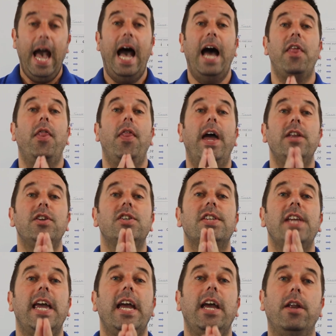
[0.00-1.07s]
And then
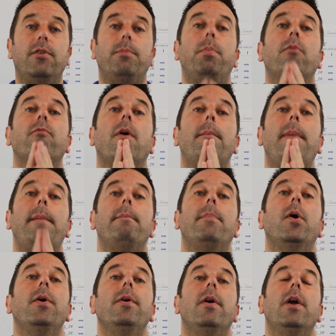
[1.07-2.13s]
say it. But
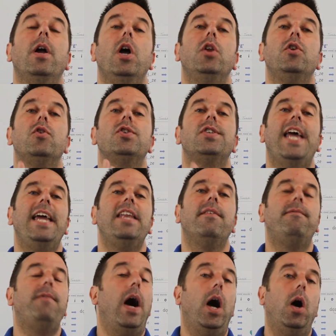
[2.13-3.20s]
remember to say the
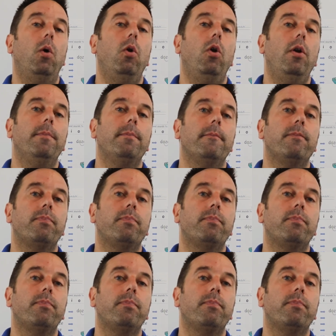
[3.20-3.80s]
vowel,